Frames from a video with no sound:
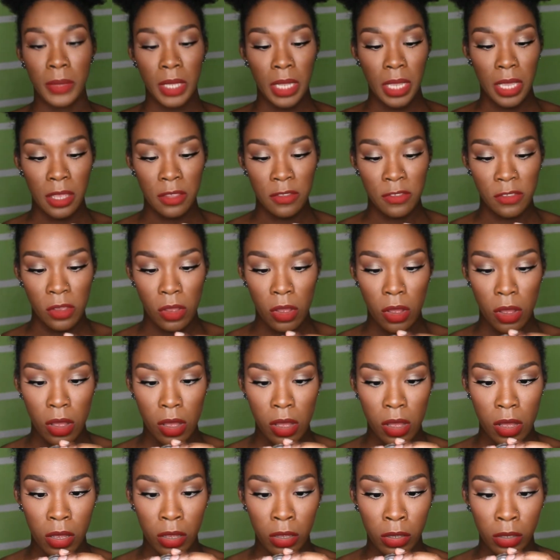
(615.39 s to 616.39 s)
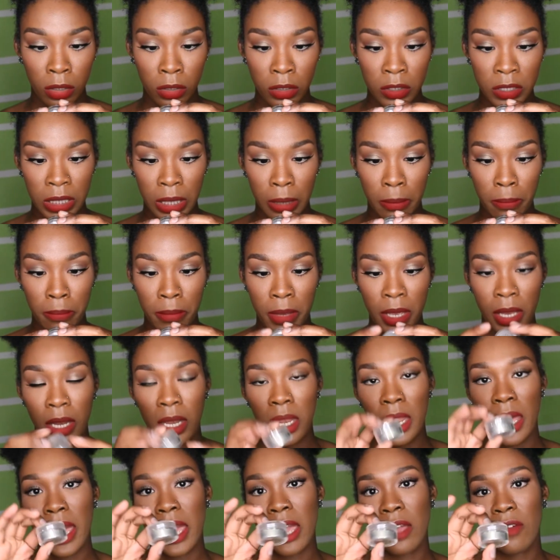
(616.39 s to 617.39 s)
It's called
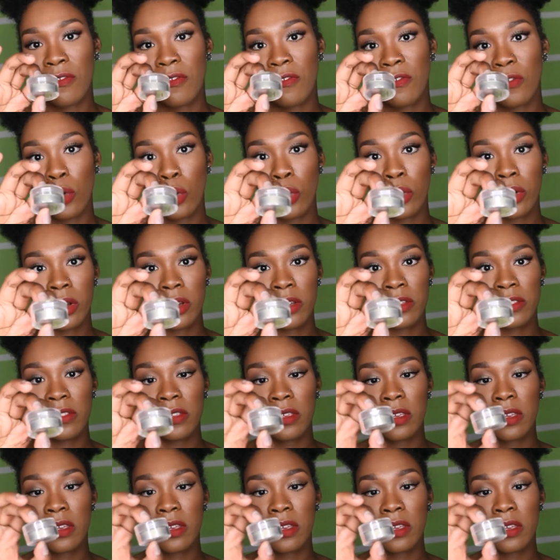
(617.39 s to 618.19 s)
Midnight Forest.